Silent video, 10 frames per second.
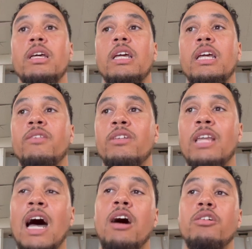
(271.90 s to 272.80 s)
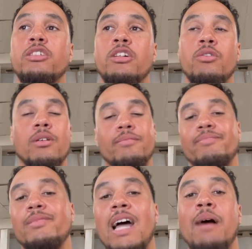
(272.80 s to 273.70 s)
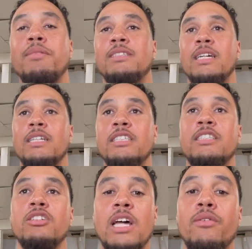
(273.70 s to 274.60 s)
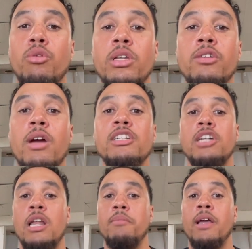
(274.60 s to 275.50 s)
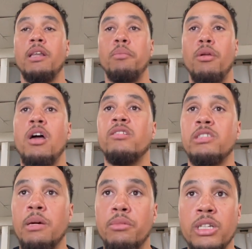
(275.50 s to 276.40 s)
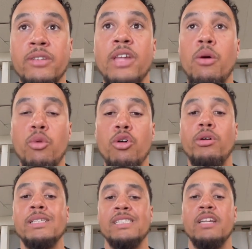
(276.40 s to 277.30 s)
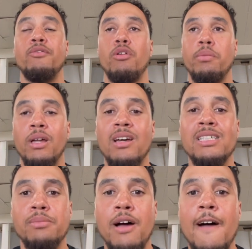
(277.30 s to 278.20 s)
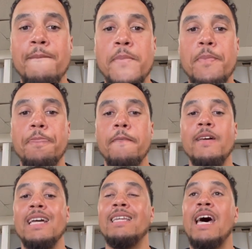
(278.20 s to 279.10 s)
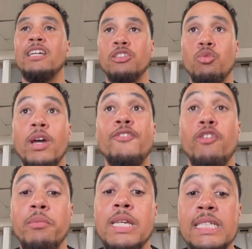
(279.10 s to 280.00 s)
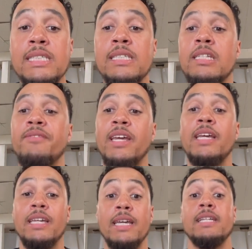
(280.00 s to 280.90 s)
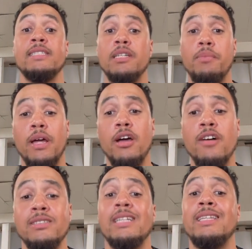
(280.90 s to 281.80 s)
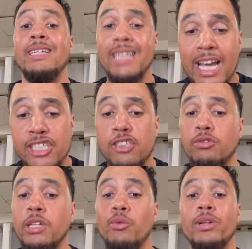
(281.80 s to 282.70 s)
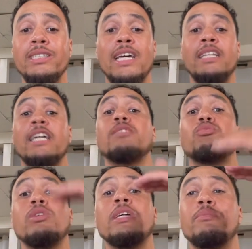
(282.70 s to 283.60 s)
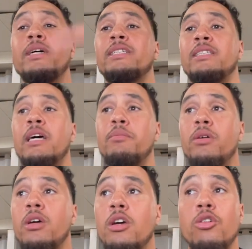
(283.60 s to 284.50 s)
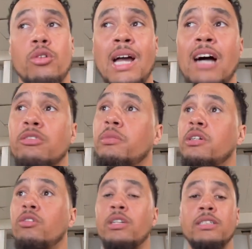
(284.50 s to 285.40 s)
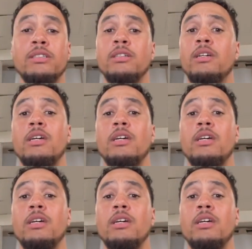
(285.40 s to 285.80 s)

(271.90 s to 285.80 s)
even now. So I've been saying that the Steelers have a really great shot at making the playoffs, and I believe they will contend for a playoff spot. And that is a win for me this season if they can get into the playoffs. And I think next year is when they really take that really big step Well, guys will be going into